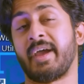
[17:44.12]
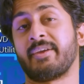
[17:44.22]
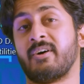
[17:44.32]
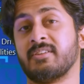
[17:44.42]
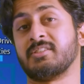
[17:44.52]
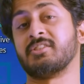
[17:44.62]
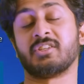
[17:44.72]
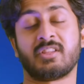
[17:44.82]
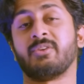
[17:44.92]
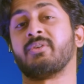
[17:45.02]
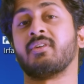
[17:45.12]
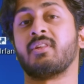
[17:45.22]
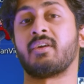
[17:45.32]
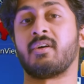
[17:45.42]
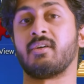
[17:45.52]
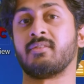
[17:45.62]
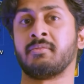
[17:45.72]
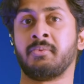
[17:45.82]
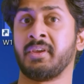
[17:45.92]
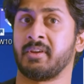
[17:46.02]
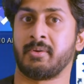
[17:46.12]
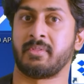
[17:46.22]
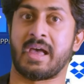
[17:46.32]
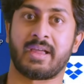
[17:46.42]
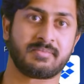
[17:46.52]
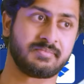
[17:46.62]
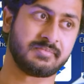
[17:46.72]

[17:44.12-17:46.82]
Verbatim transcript: icons and shit that you can click on. We could do that.